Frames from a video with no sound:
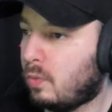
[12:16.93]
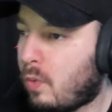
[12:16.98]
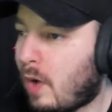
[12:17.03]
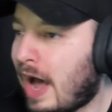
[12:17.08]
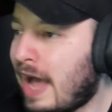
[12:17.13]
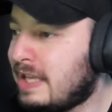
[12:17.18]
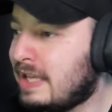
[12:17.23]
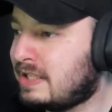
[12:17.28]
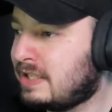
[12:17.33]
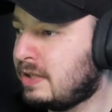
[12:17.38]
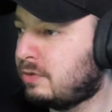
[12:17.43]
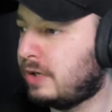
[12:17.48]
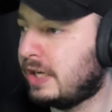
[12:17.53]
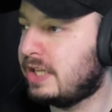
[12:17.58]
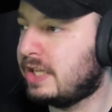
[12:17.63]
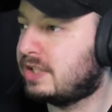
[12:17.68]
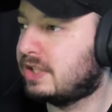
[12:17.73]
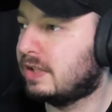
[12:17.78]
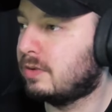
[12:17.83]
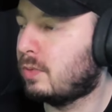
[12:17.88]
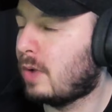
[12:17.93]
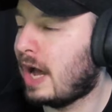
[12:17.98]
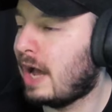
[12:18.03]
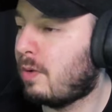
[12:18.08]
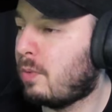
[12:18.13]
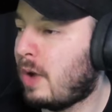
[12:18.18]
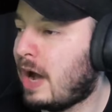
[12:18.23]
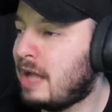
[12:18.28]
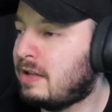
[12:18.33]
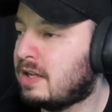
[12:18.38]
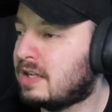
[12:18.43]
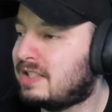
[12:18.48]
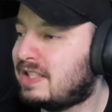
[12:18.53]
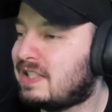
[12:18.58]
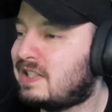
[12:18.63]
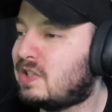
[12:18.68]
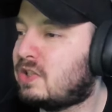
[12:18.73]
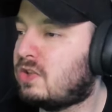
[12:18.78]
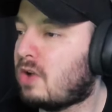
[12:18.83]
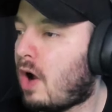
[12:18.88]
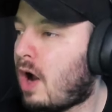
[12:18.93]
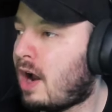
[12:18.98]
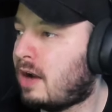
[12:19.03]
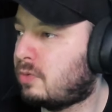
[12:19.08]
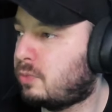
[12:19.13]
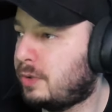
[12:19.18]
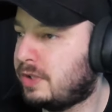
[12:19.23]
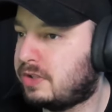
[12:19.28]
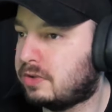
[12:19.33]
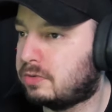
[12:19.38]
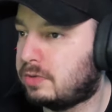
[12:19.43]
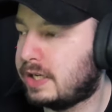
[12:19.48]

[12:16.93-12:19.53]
Why is he raging? Why does it start with the